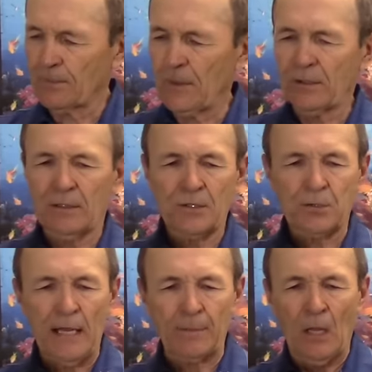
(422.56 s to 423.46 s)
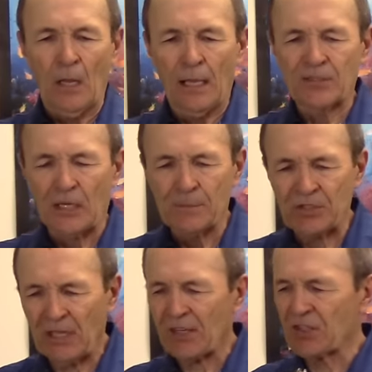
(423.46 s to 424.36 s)
in the front, and a strap. It's
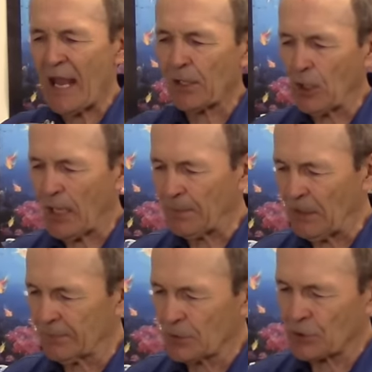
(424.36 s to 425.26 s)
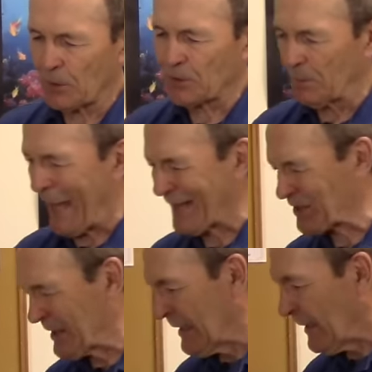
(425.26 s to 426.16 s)
almost an exact copy of the Sturgill
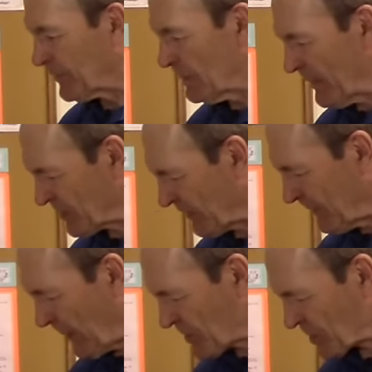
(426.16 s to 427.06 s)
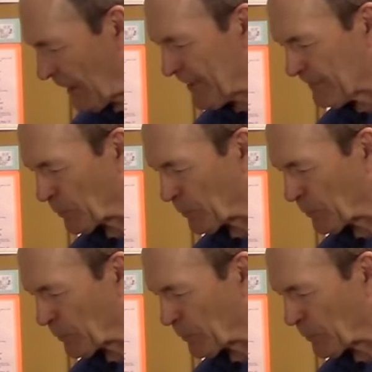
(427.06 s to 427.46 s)
mask. There have been some very slight